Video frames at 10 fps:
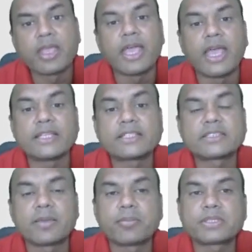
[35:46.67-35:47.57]
As the
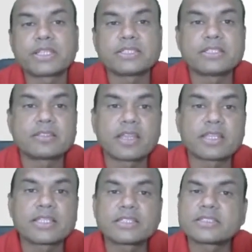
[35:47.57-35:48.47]
sample size
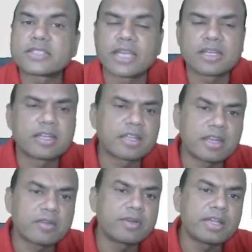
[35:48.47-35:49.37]
increases, the standard
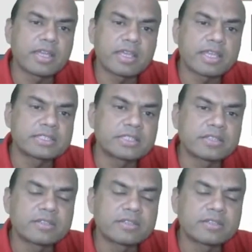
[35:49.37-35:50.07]
error will decrease.